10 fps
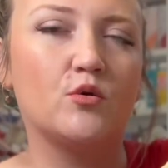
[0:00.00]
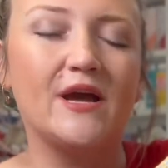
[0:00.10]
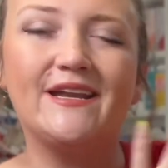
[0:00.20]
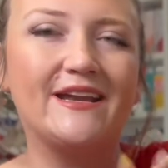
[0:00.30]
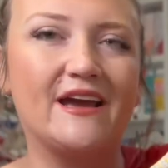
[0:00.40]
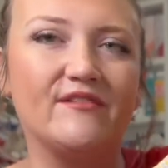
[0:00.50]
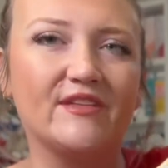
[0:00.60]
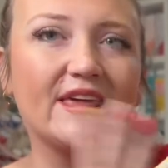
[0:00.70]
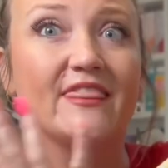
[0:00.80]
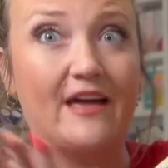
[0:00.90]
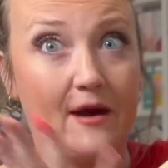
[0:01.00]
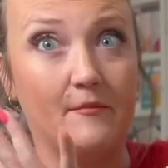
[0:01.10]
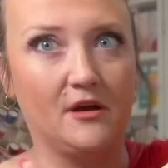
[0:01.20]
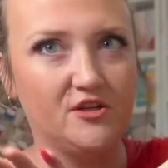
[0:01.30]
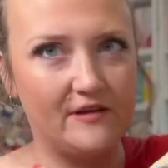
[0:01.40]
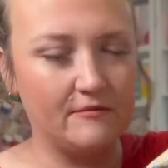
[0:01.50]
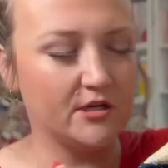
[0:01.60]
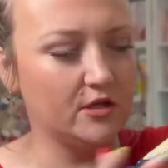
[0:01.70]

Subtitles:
didn't have like that much fabric.